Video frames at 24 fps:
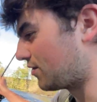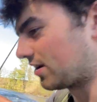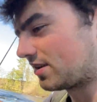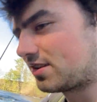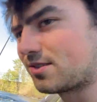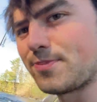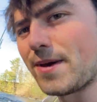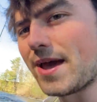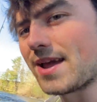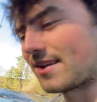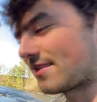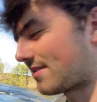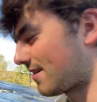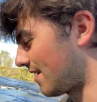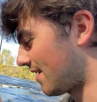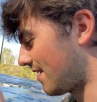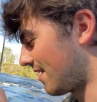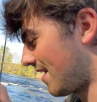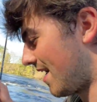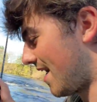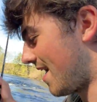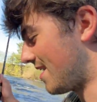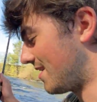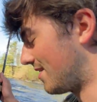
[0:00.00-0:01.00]
expect
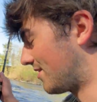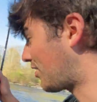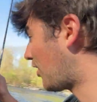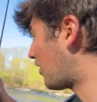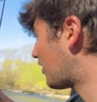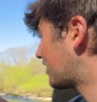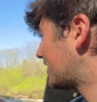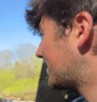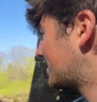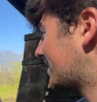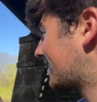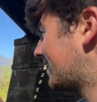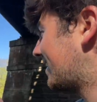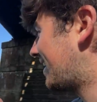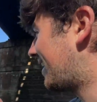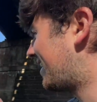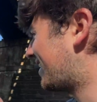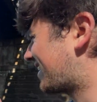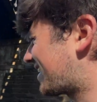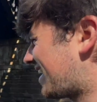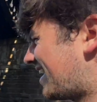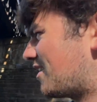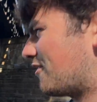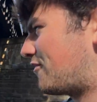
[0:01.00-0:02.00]
and targeting
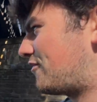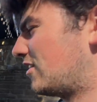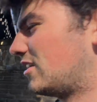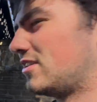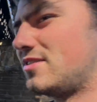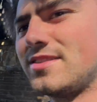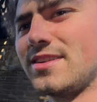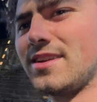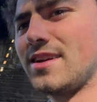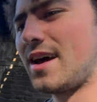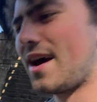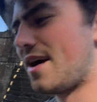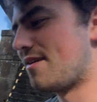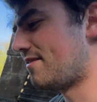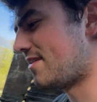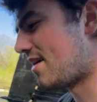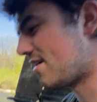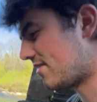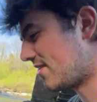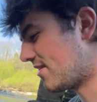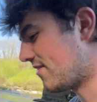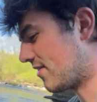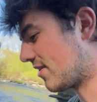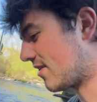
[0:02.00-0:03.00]
a kind of fish that I've
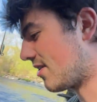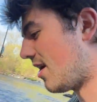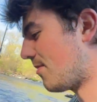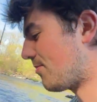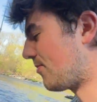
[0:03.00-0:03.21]
never even caught